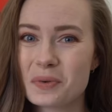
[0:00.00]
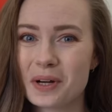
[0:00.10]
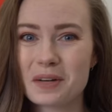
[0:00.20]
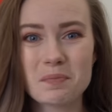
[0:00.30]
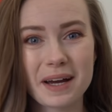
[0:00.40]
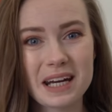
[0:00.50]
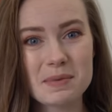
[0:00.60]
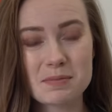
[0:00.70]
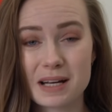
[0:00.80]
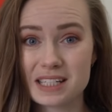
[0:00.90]
everyone, my name
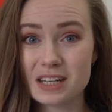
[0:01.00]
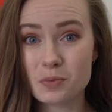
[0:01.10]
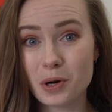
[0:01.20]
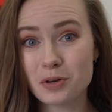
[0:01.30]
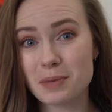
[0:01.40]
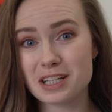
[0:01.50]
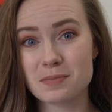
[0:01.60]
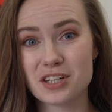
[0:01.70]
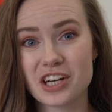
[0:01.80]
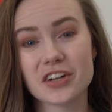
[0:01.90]
is Maddie, welcome back
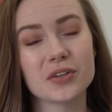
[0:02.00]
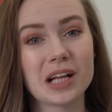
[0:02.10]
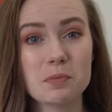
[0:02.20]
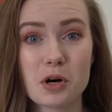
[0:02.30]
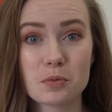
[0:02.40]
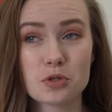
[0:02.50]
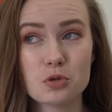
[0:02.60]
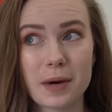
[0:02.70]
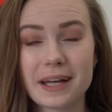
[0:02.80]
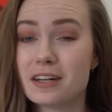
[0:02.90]
to my channel and welcome
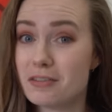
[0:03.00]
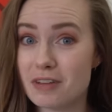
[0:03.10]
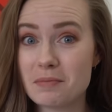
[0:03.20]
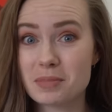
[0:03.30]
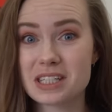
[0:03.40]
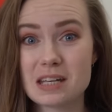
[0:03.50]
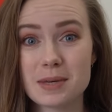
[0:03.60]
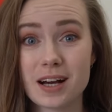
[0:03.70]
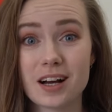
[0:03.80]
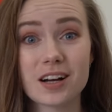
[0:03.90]
to my November
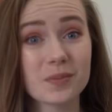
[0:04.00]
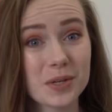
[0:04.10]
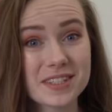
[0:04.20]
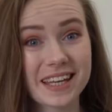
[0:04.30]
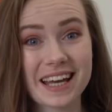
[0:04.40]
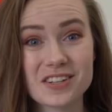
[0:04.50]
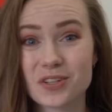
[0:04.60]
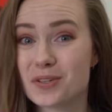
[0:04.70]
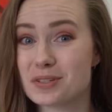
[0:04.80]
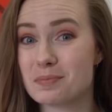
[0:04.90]
TBR, once again
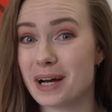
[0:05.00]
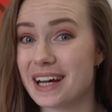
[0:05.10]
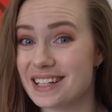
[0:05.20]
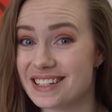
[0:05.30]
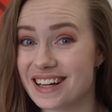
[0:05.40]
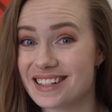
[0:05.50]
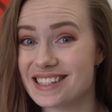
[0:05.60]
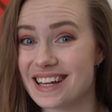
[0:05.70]
chosen by Darts